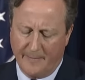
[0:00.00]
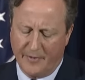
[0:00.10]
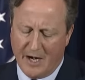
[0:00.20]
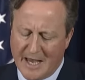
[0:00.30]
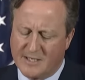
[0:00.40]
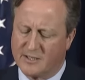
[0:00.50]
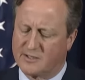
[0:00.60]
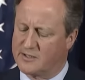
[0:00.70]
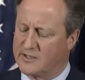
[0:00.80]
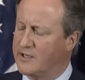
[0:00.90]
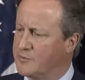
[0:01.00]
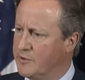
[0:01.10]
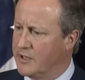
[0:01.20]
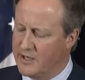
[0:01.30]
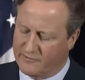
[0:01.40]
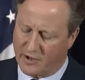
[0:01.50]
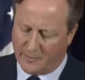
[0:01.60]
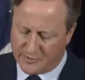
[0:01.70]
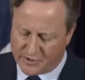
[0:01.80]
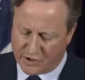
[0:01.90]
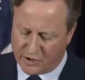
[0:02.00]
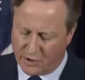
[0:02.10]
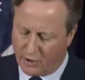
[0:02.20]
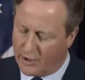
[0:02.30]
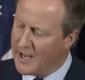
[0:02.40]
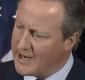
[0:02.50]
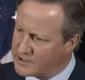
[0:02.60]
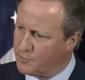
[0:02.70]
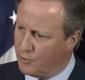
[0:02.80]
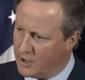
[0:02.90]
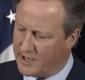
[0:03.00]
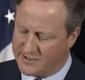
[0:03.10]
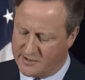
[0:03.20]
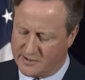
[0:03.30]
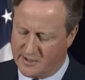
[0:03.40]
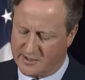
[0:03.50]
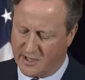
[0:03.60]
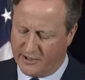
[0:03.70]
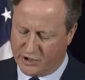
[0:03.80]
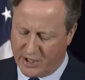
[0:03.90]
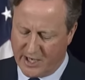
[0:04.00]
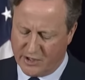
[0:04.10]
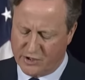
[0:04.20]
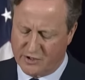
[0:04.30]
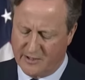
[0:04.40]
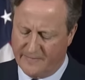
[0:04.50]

The latest assessment leaves our position on export licenses unchanged.